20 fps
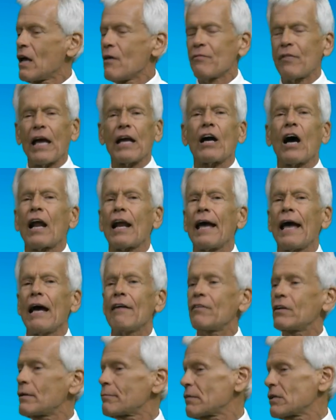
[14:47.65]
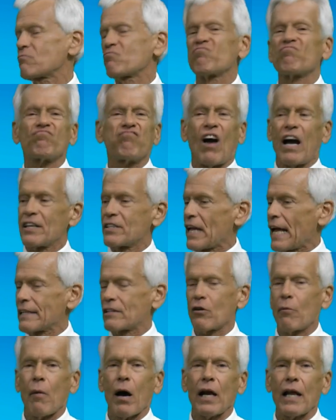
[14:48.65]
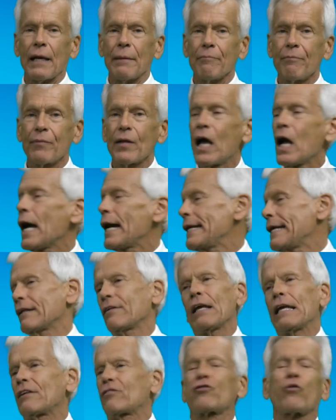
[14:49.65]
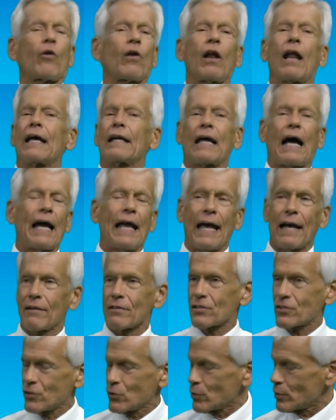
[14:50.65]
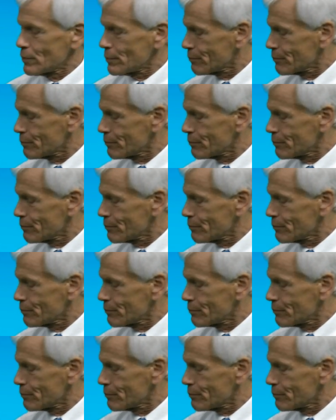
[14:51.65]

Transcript: They got to have it, but fine, take their money. It's sort of like I had a student.